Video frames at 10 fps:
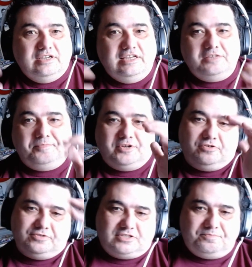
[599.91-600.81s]
either
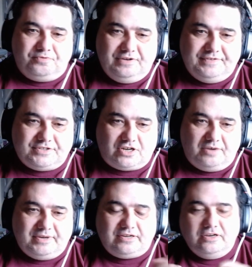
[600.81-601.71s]
because of the previous
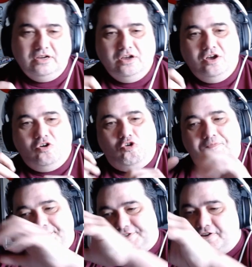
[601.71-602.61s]
comic, or
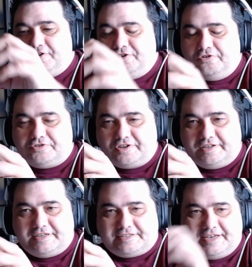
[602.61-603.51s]
because it's note on
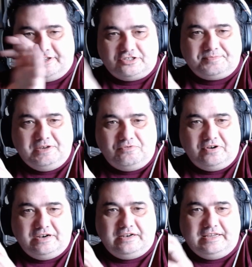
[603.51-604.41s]
it that tells me
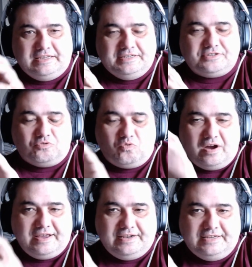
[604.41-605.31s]
what it is or
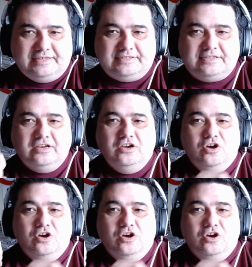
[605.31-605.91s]
why it is,